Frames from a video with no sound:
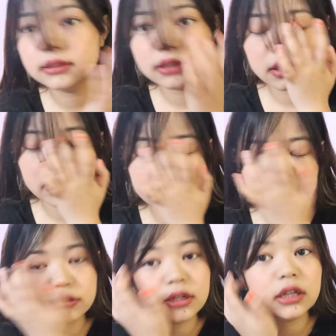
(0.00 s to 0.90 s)
I
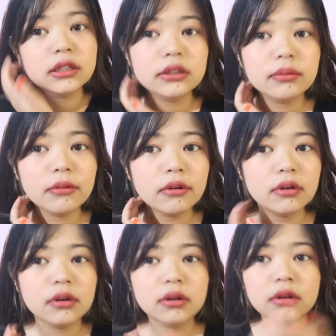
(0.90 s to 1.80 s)
need to cut little more,
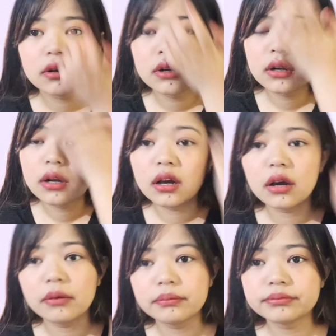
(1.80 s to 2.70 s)

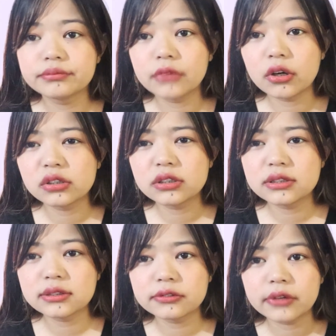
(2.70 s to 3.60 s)
or this
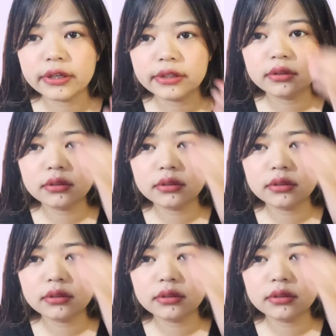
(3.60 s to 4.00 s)
is fine.